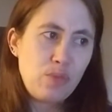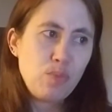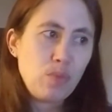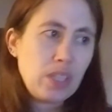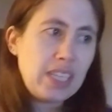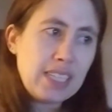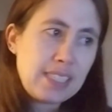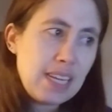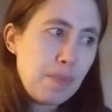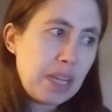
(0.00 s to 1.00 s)
Really,
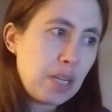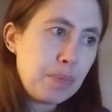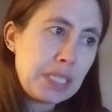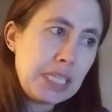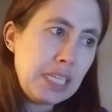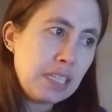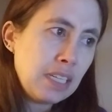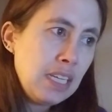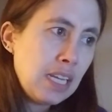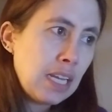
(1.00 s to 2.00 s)
it's not my cup of tea.
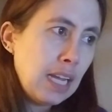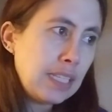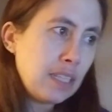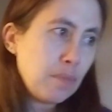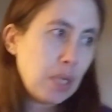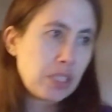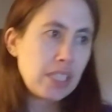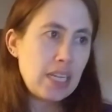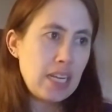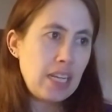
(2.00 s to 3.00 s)
I did melt
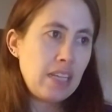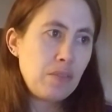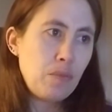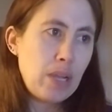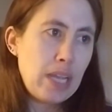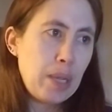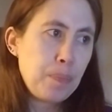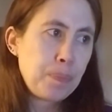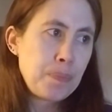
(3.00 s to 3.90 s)
it anyway,